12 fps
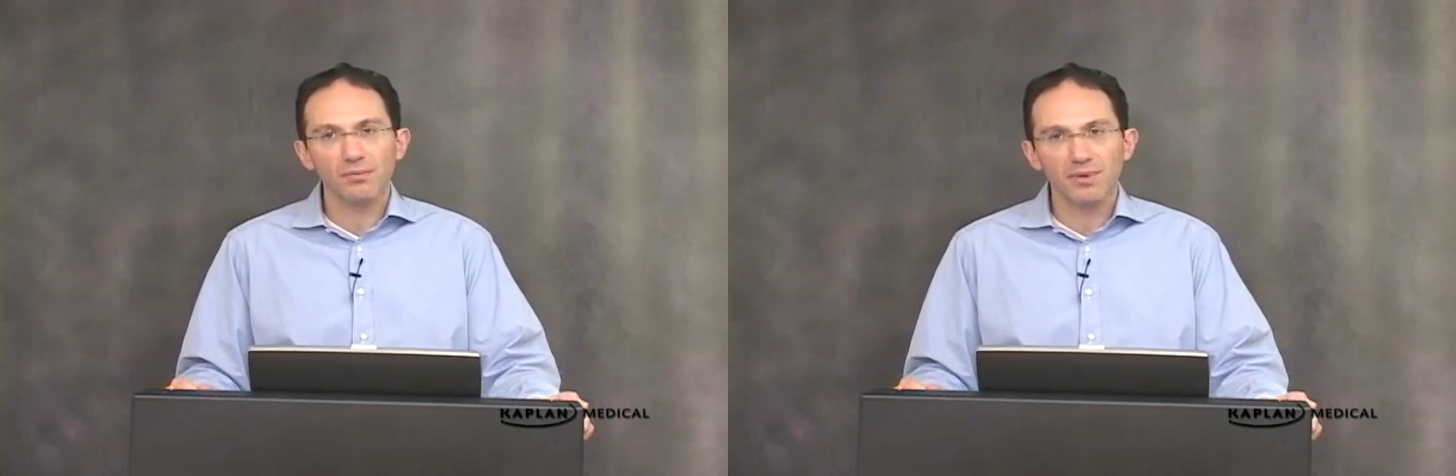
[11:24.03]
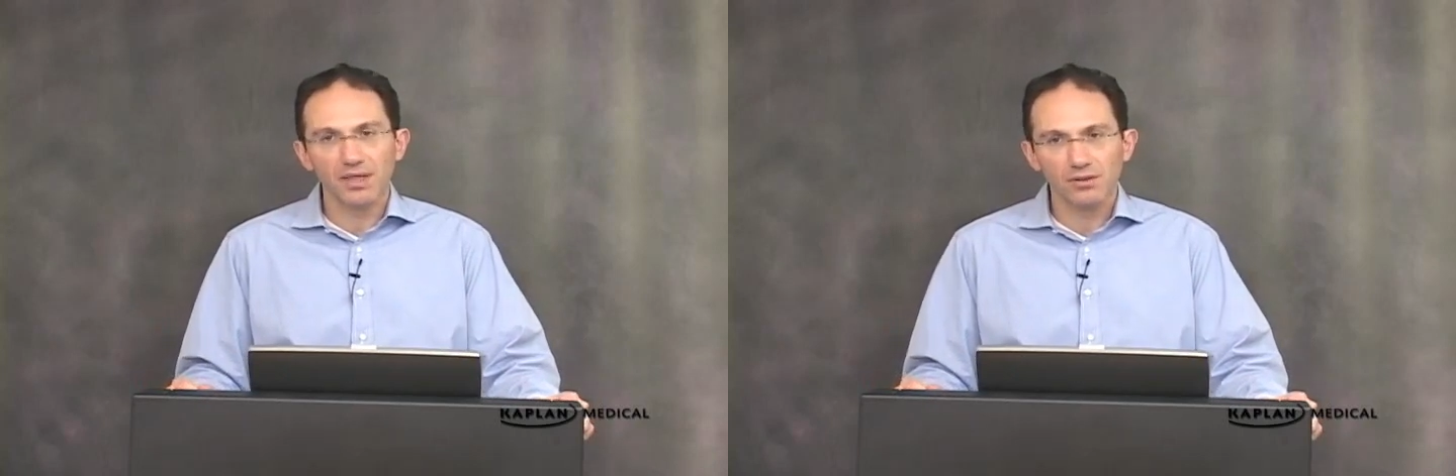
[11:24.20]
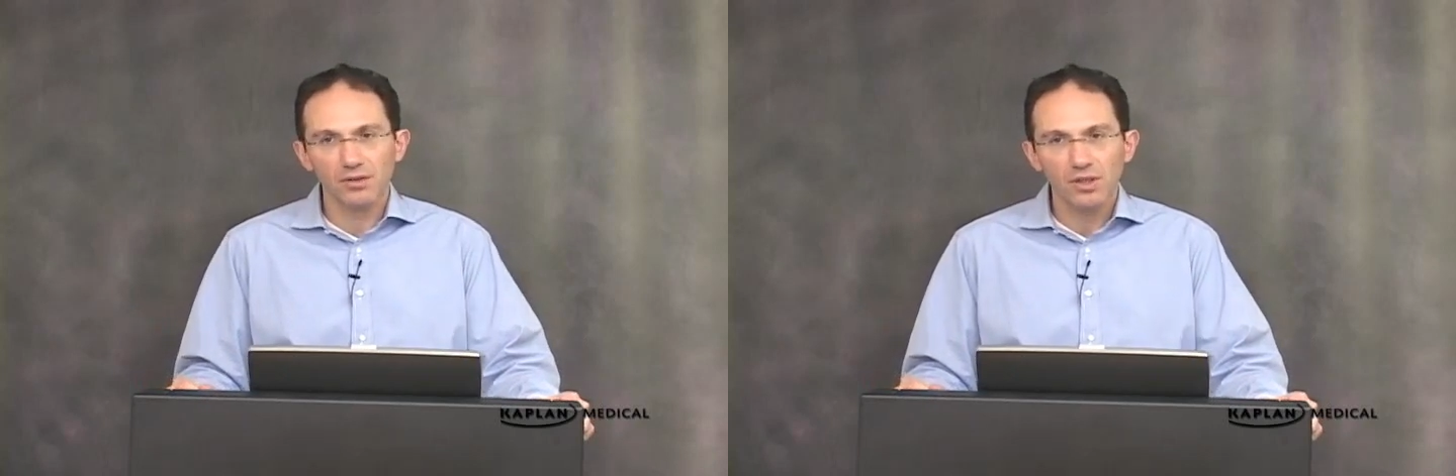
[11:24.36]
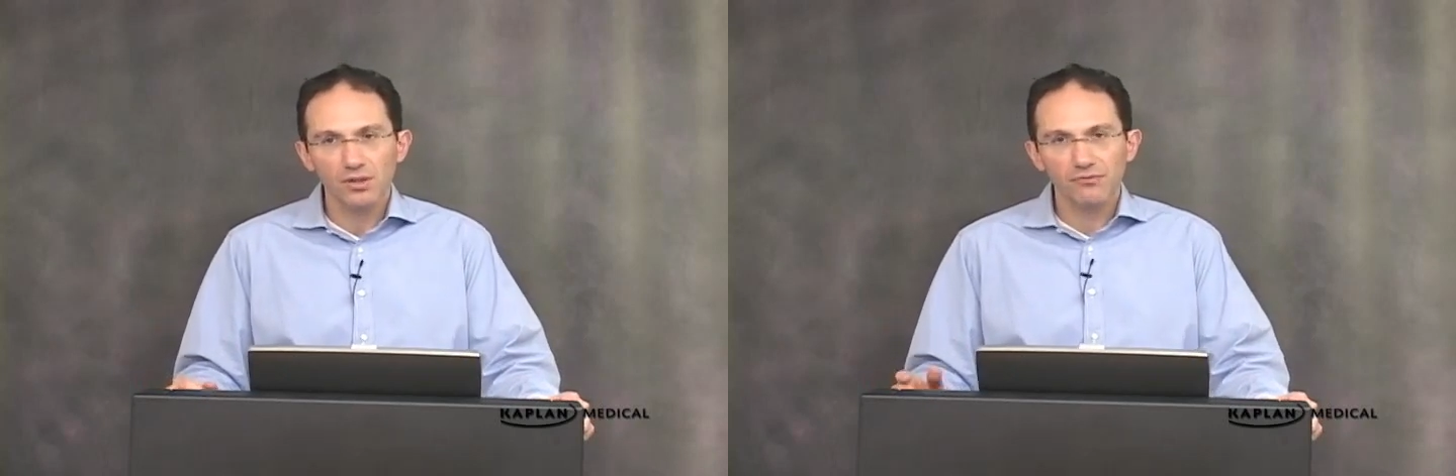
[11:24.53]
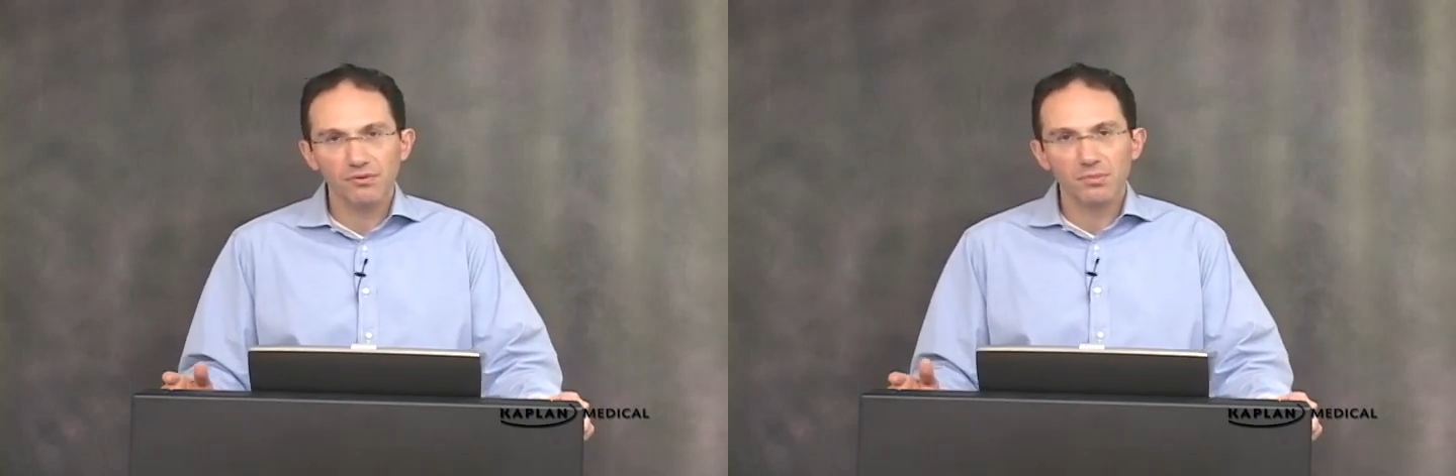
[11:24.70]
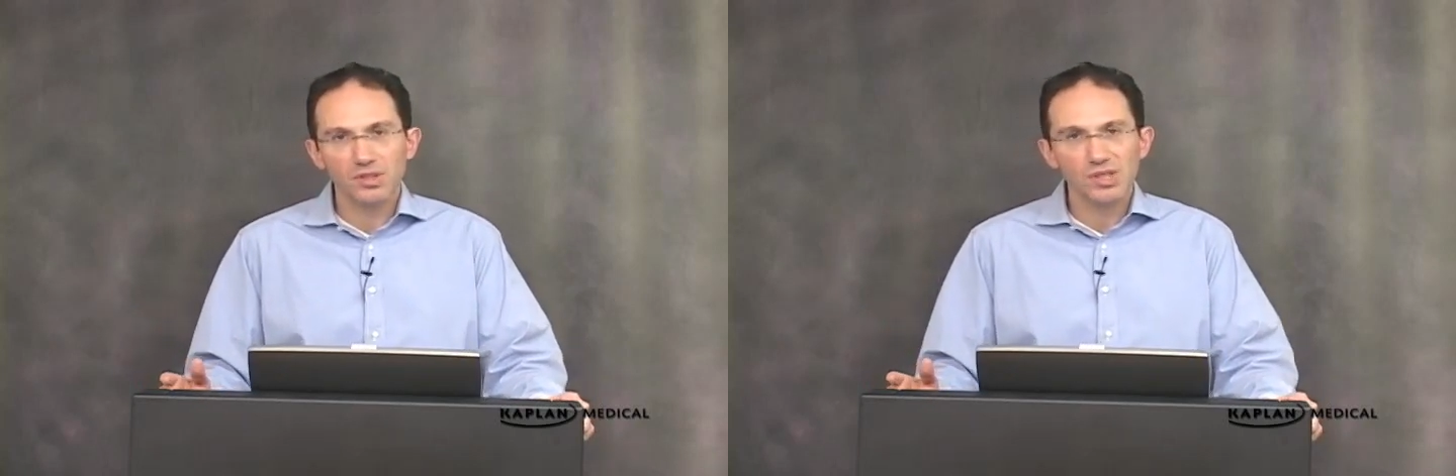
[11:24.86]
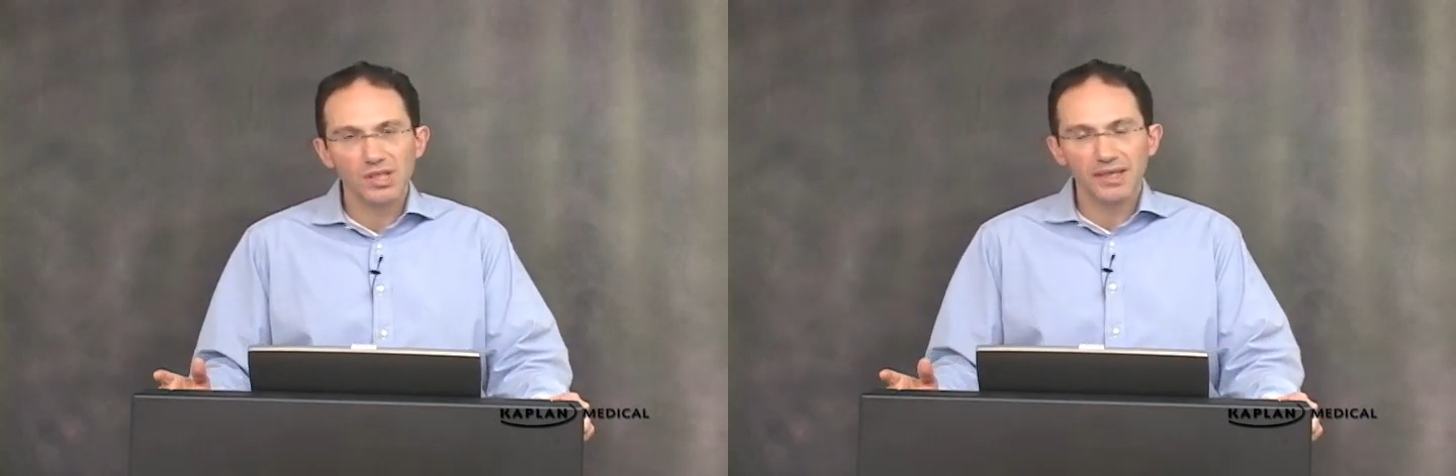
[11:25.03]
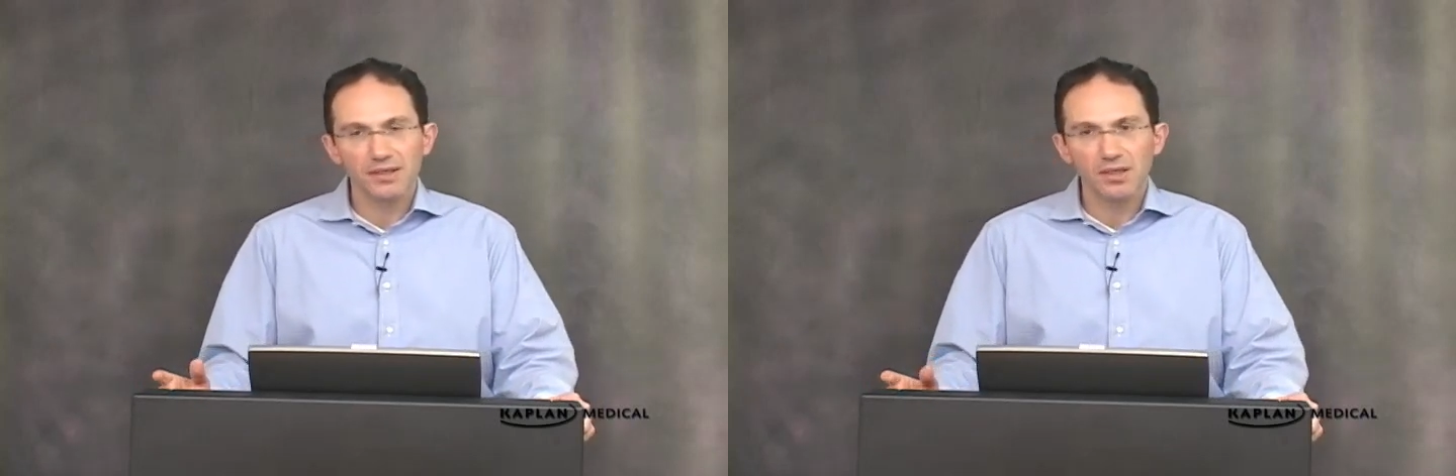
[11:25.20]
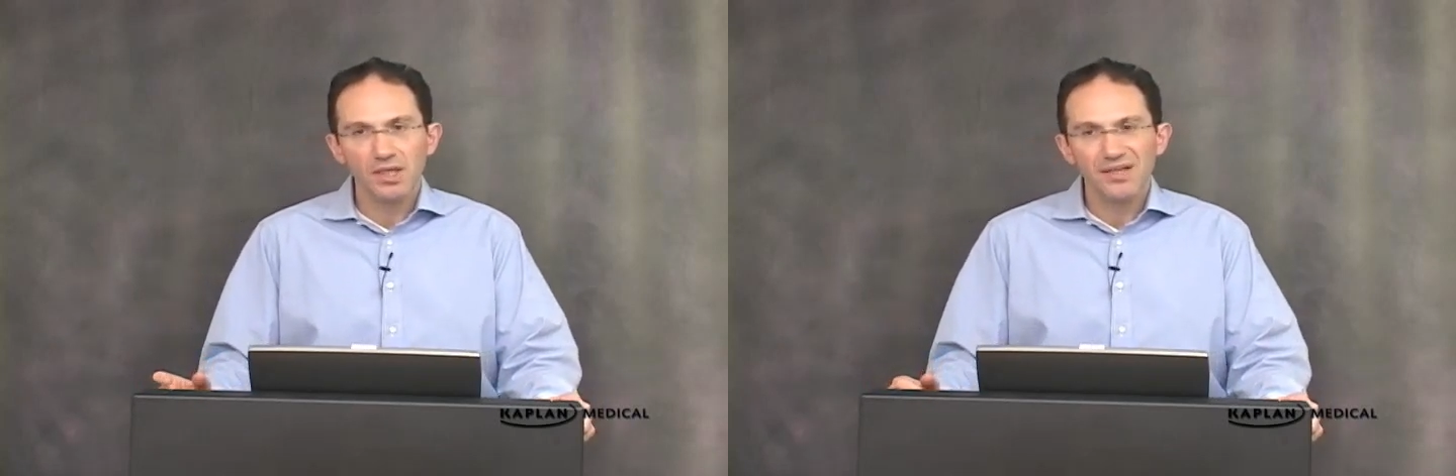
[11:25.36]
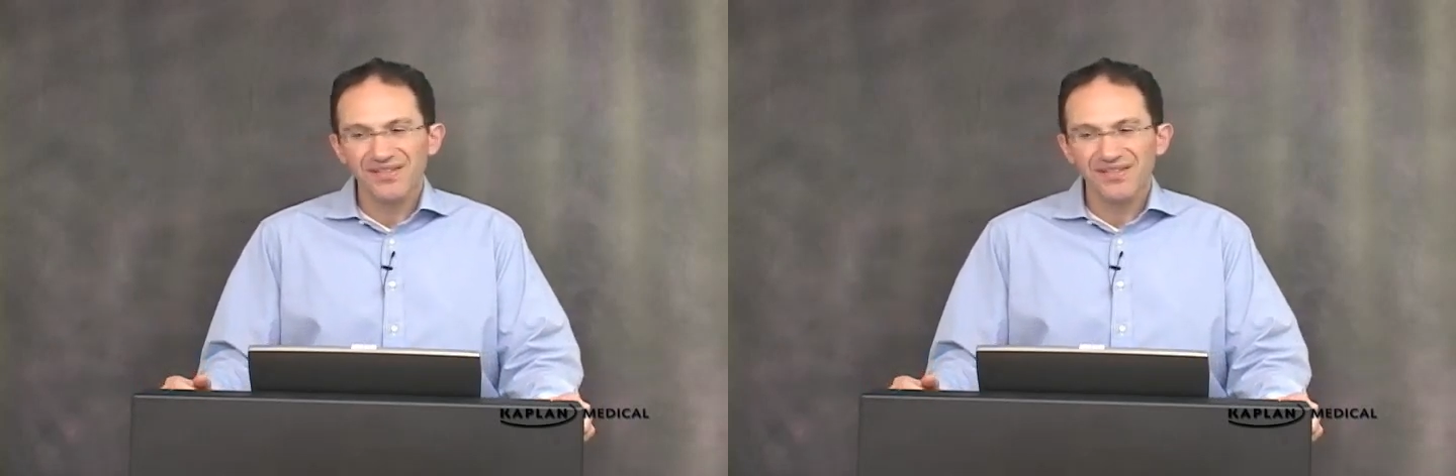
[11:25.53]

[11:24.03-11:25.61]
better 3 months later.